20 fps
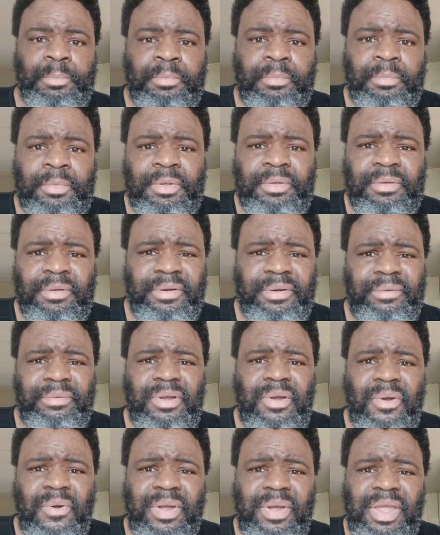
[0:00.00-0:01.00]
So here we
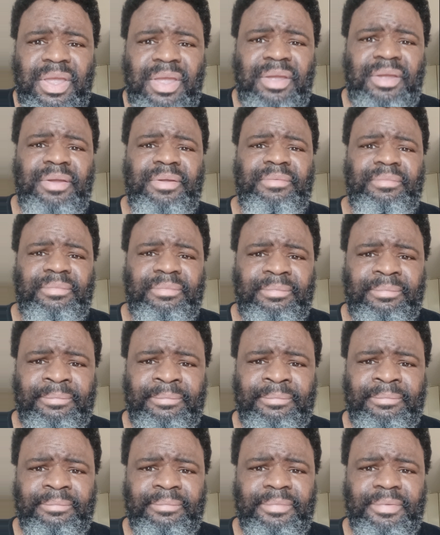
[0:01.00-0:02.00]
go again.
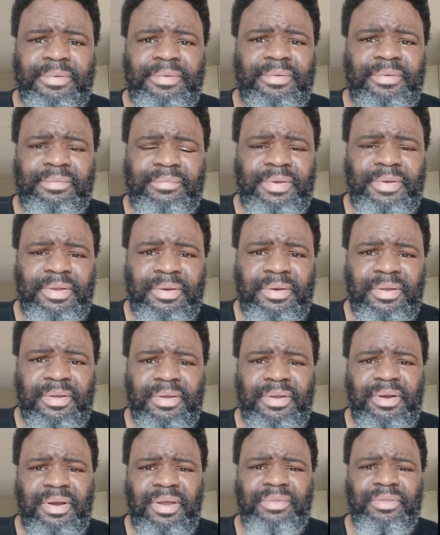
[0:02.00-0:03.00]
And
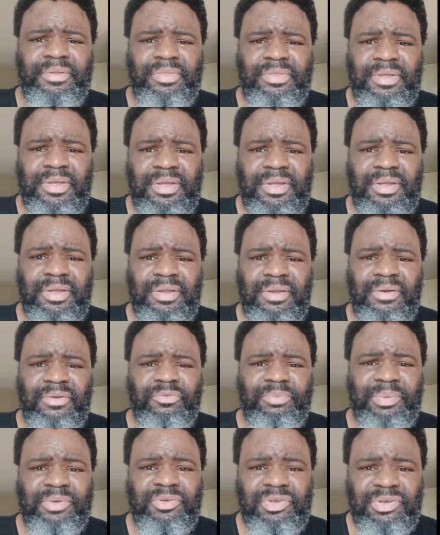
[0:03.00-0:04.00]
another thing,
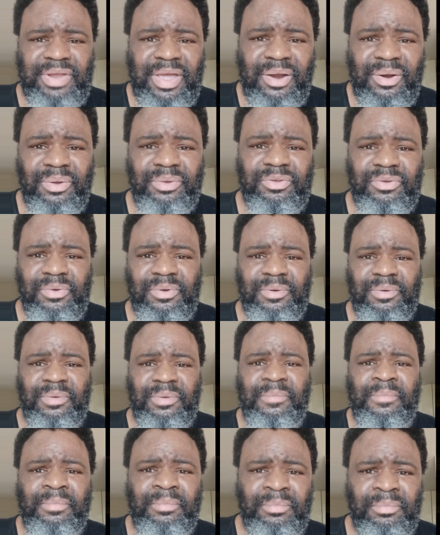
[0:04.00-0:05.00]
special shout out to
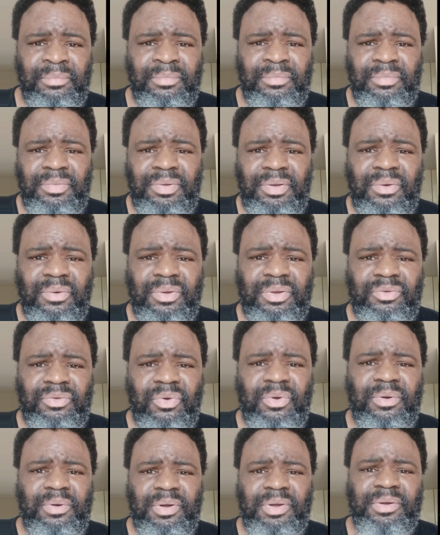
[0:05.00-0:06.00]

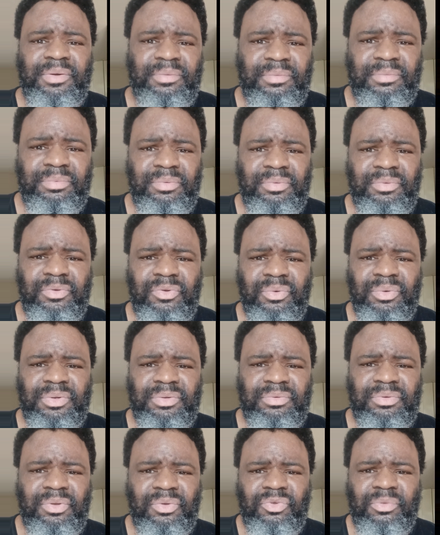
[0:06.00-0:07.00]

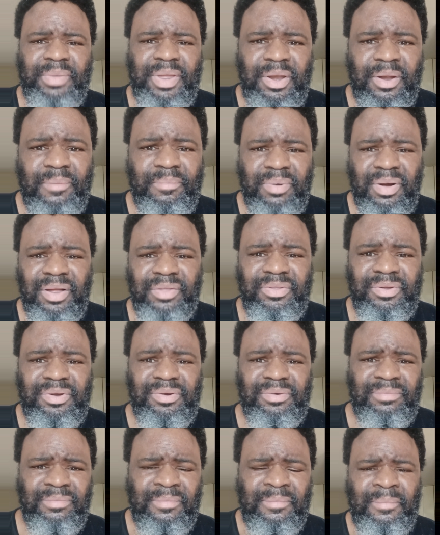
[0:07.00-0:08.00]
a social media
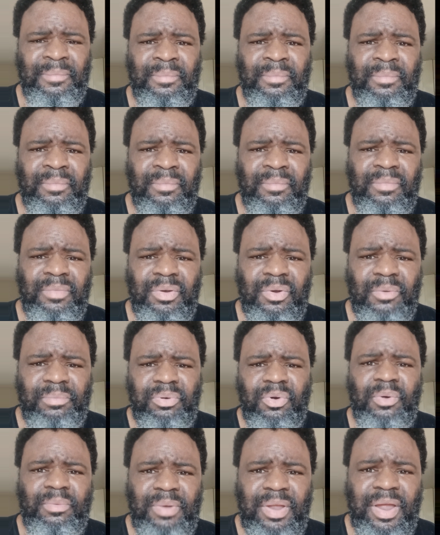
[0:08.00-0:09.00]
brother,
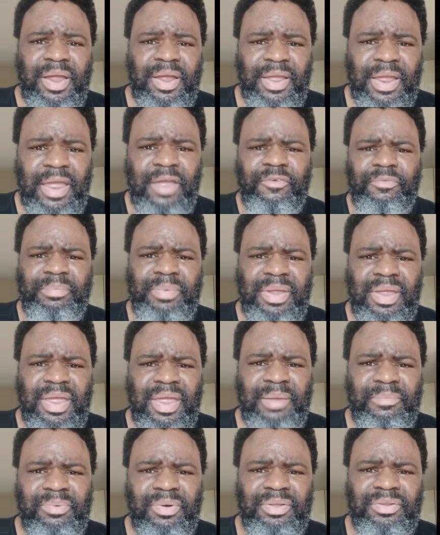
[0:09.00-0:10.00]
pro black
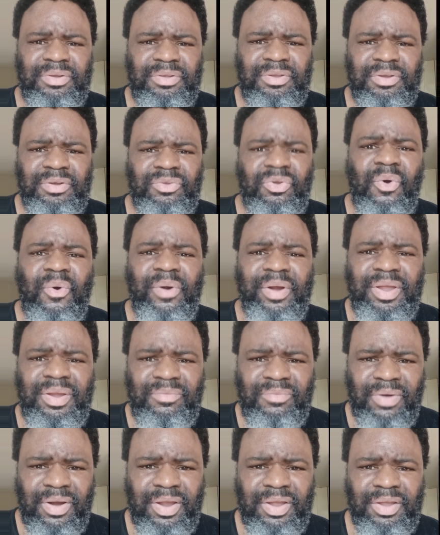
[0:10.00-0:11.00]
FBA brother,
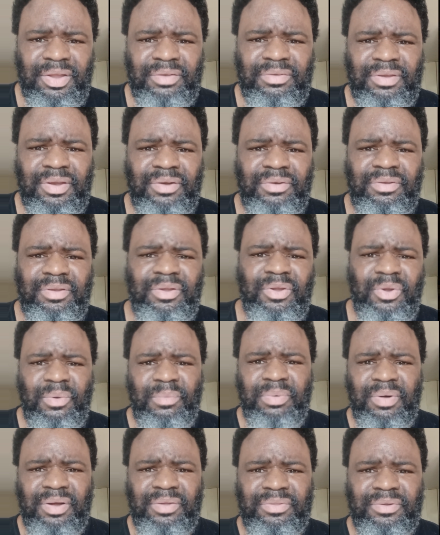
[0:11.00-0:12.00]
Tatorian Reigns. Here to you,
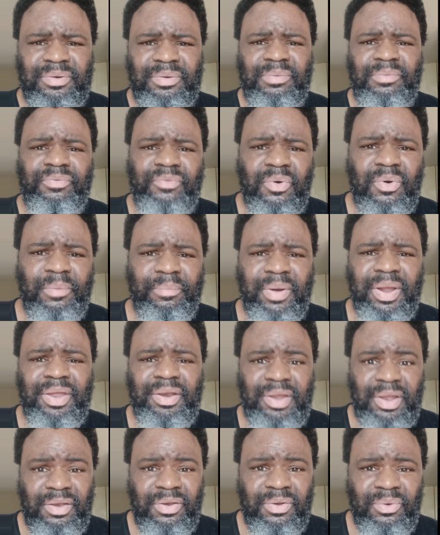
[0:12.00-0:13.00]
brother, for bringing
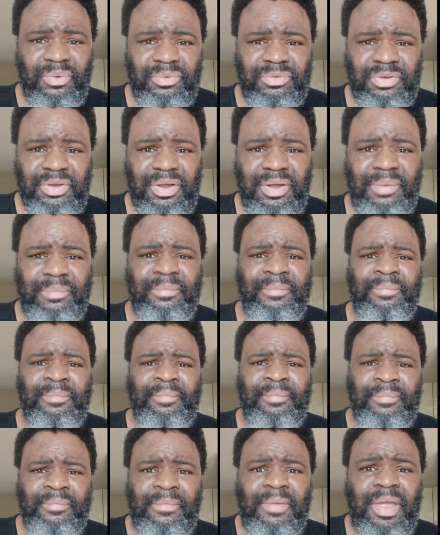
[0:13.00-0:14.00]
that news up.
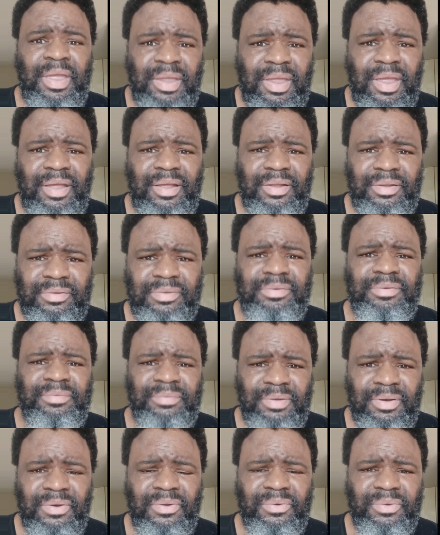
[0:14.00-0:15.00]
And yes,
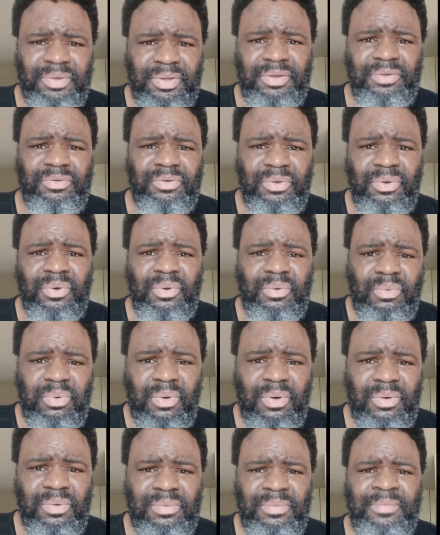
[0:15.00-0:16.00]
to your
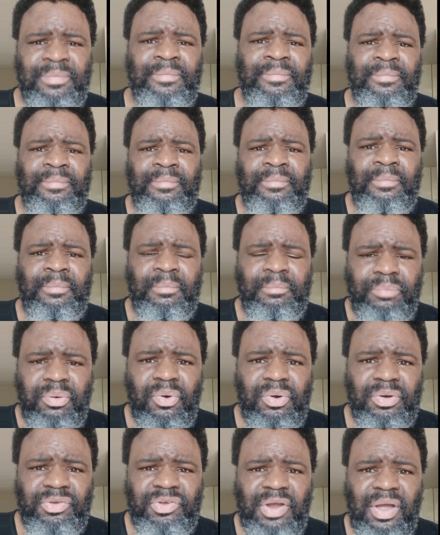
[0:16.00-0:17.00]
quote,
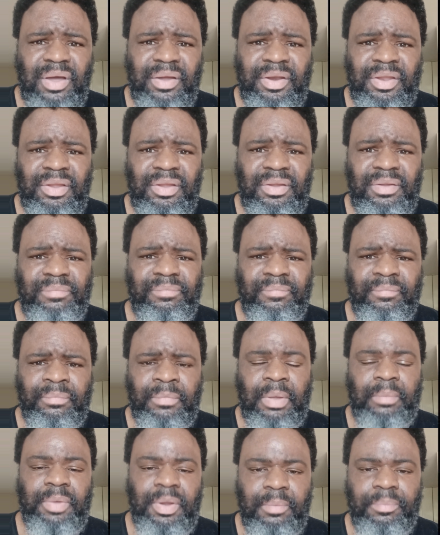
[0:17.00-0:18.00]
poor Jonathan
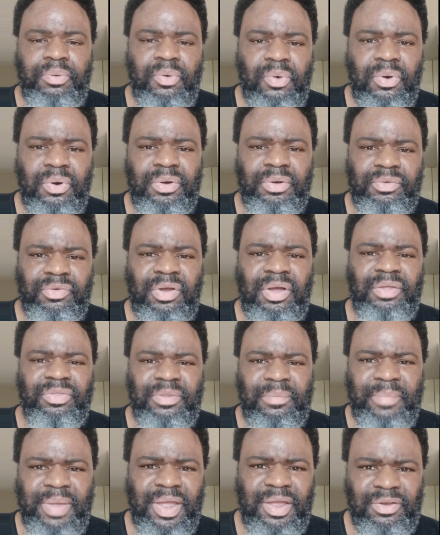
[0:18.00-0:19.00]

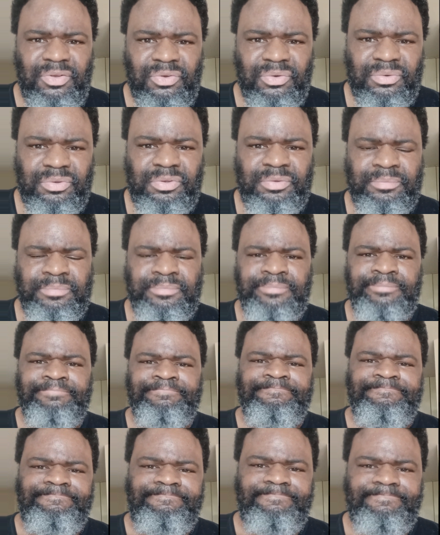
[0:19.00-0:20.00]
Majors.
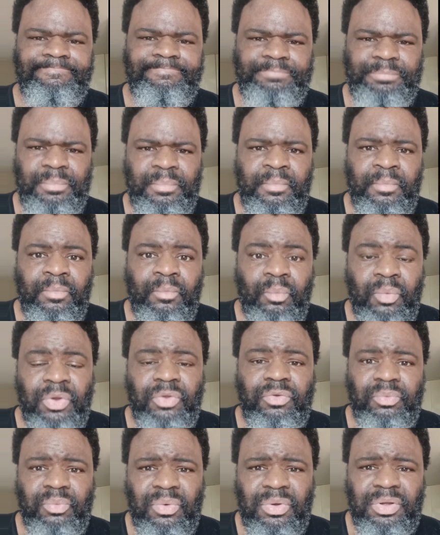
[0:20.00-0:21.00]

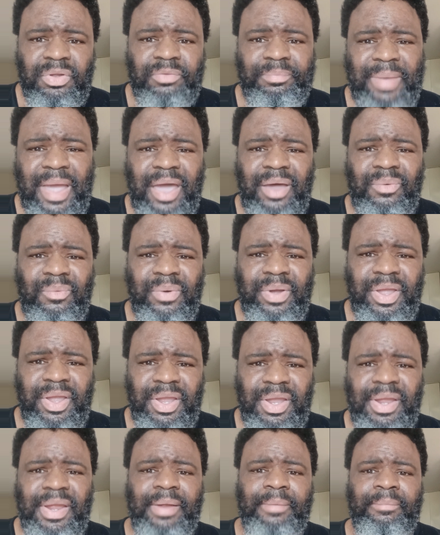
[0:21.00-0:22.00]
Which was, by the
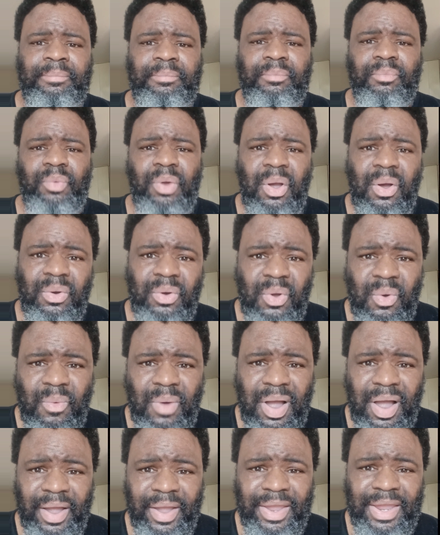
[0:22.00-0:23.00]
way, we all know
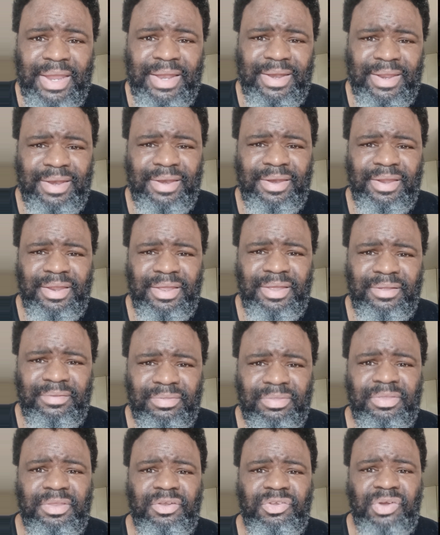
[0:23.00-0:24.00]
why he didn't
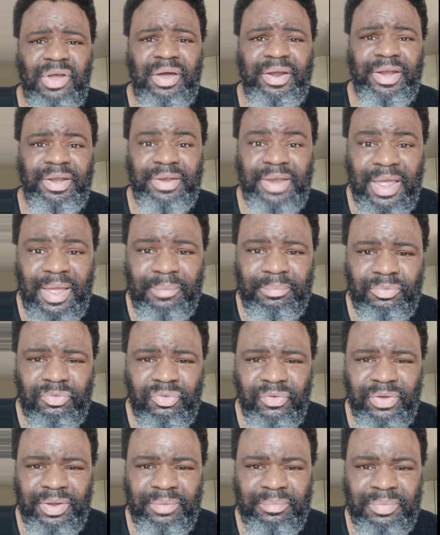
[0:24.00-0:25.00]
get the Johnny Depp
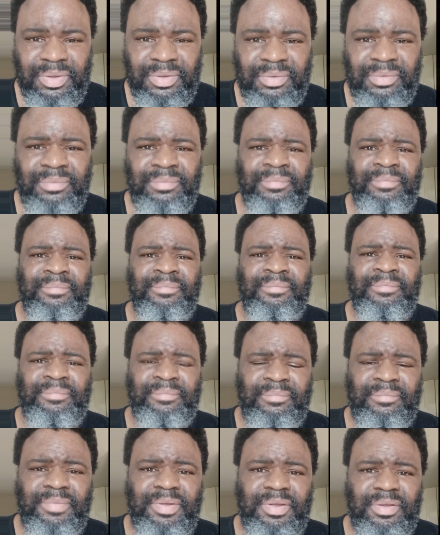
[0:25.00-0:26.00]
treatment,
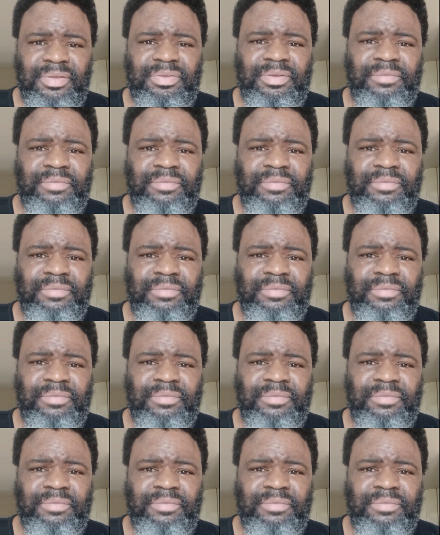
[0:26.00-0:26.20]
because of